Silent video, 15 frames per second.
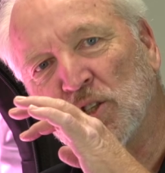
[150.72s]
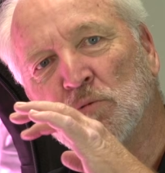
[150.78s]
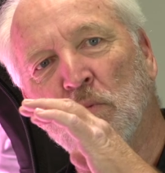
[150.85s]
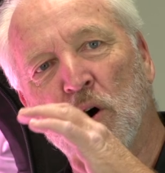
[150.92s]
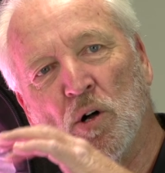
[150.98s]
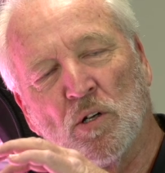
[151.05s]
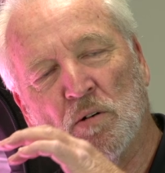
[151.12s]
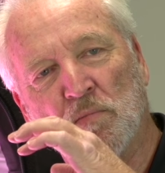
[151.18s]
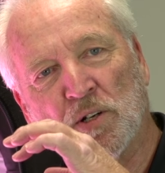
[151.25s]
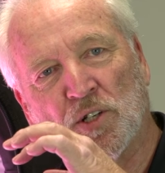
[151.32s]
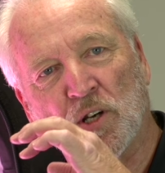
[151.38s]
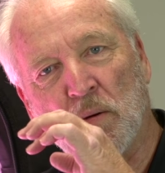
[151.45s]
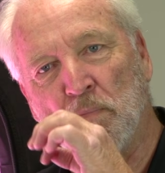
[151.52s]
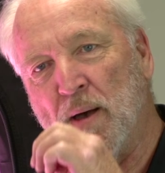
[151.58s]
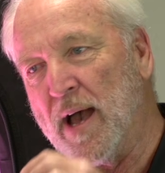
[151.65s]
smaller,
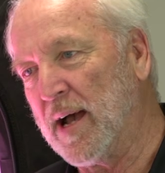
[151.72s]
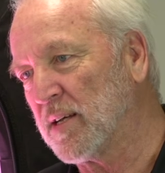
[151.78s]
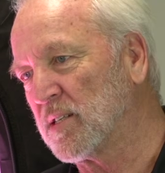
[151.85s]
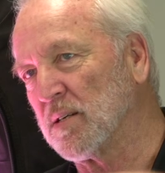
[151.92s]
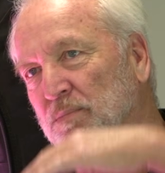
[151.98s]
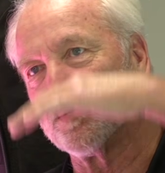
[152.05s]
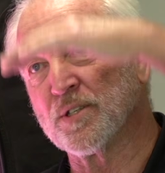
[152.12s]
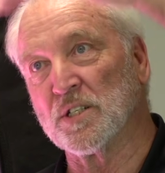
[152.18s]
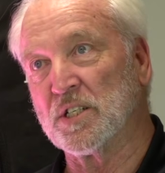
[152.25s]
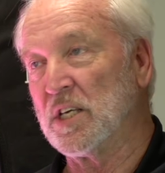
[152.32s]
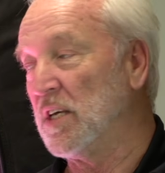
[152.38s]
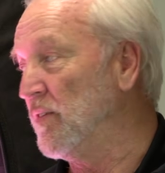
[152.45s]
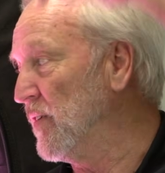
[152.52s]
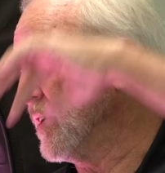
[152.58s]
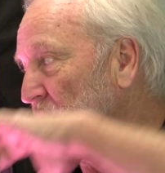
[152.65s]
much compact. Some
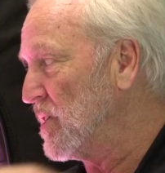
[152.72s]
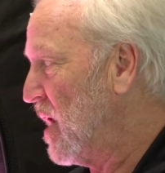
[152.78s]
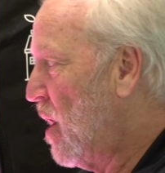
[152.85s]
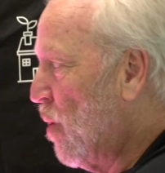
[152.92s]
sativas,